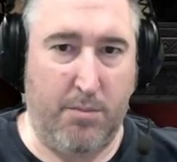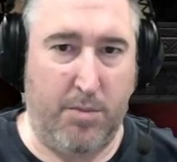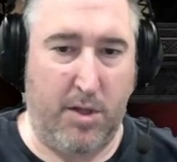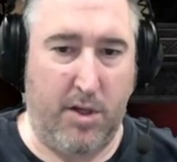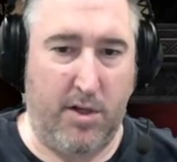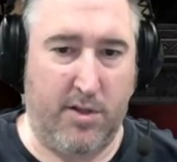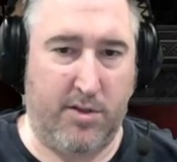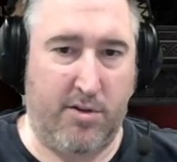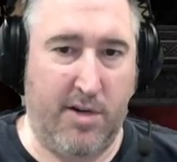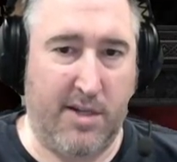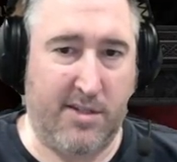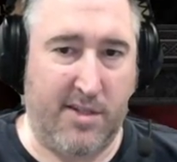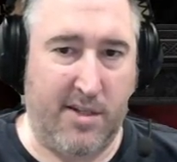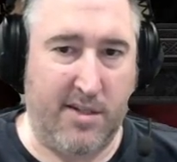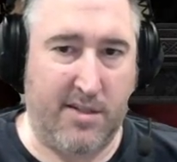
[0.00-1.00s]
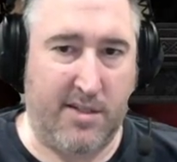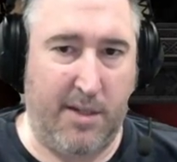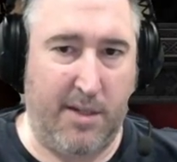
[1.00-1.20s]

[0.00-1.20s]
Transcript: Blood Crescent.